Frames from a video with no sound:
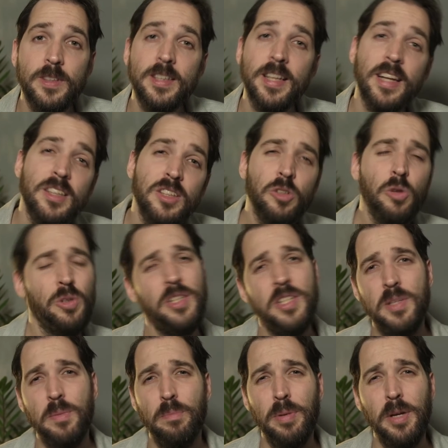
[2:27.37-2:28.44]
that all
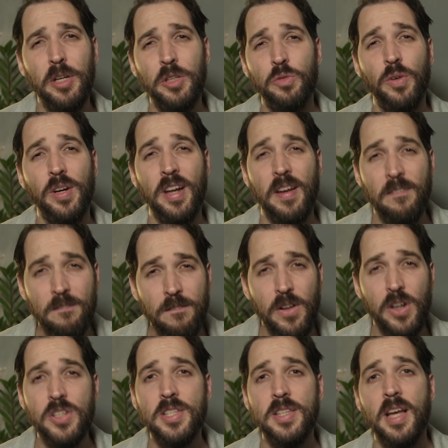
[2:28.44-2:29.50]
disappeared when I
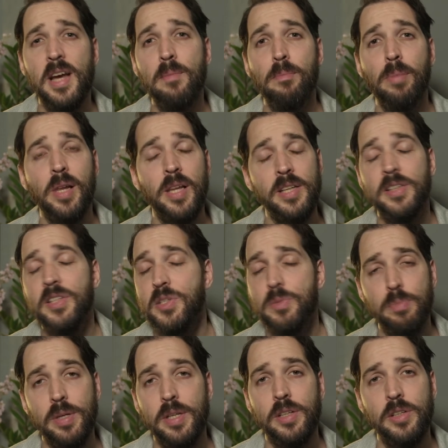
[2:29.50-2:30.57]
first time played the
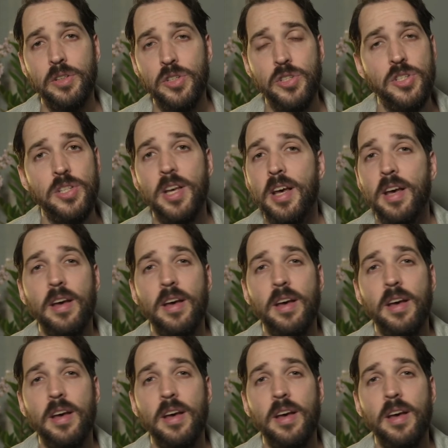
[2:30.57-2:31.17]
speakers.